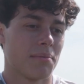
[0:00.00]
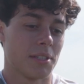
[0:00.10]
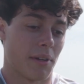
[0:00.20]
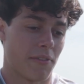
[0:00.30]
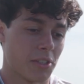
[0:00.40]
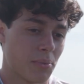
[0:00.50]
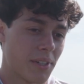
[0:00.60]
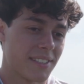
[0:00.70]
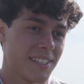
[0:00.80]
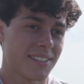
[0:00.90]
it's my first
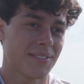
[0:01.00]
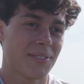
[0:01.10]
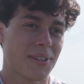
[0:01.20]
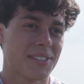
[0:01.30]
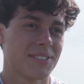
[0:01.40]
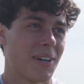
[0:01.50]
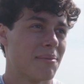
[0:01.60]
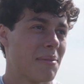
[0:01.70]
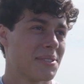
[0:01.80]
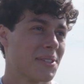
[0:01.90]
preseason, of course, so
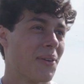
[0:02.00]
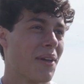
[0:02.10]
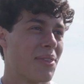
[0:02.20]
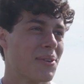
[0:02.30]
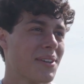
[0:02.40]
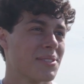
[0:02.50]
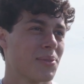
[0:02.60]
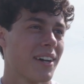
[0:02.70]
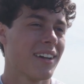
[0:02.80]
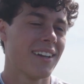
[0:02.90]
I'm still going through it as
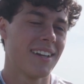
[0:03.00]
well.